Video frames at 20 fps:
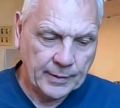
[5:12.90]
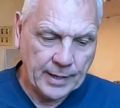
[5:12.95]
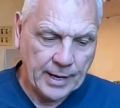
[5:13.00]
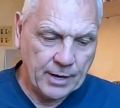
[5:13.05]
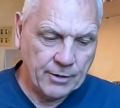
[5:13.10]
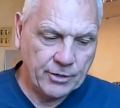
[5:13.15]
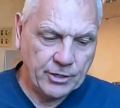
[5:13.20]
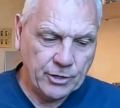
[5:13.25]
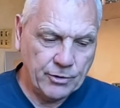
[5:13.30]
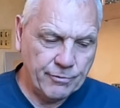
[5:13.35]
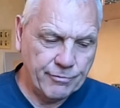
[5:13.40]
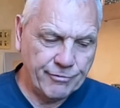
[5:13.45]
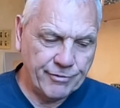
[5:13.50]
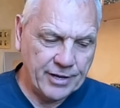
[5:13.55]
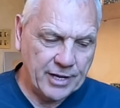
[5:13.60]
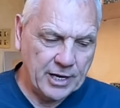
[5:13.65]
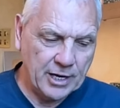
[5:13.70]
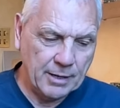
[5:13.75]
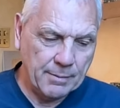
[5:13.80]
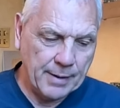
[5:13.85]
How do you
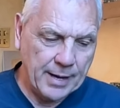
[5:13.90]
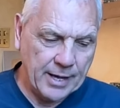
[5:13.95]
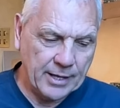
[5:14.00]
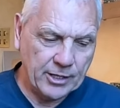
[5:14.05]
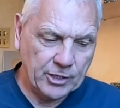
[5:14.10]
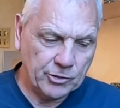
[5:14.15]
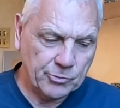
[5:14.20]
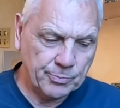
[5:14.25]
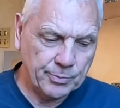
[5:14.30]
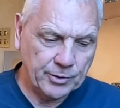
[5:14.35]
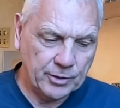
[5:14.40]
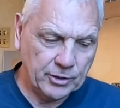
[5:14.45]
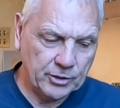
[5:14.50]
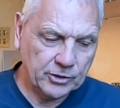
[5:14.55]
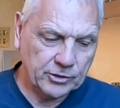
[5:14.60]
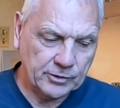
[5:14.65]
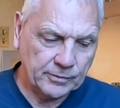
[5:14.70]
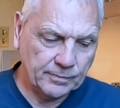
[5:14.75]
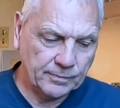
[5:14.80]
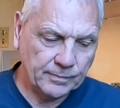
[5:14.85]
feel about this
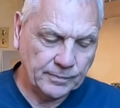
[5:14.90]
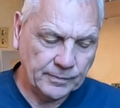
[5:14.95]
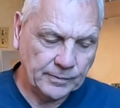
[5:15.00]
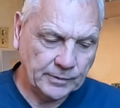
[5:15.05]
person?